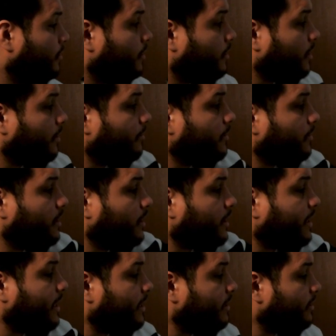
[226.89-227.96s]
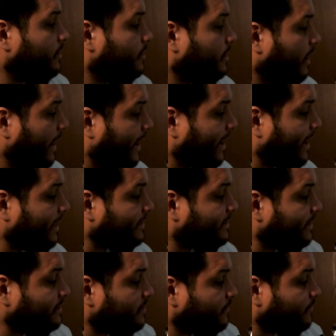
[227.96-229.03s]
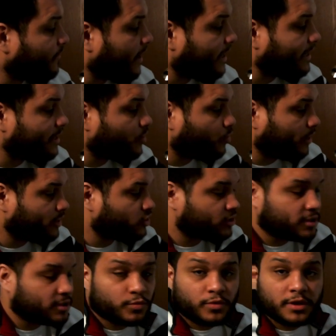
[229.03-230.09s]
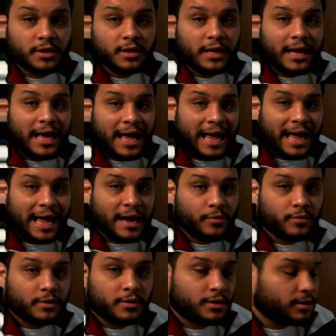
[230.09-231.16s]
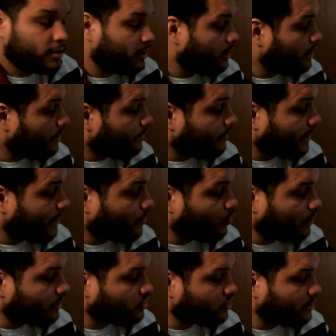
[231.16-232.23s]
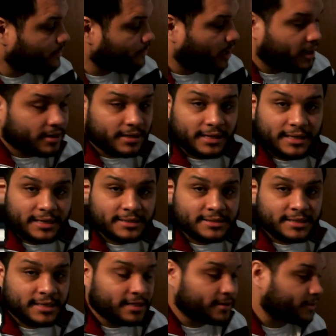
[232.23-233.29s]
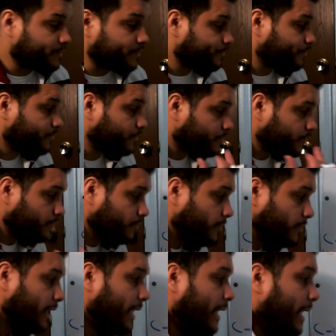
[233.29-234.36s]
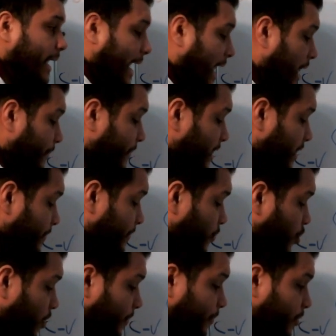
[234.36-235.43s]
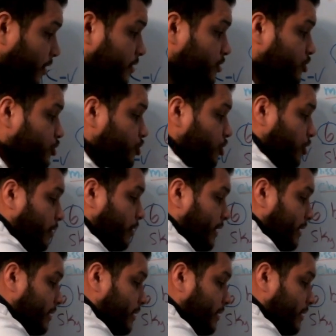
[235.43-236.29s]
I'm looking. I identified a question word. How? My question mark is here. How many more birds joined?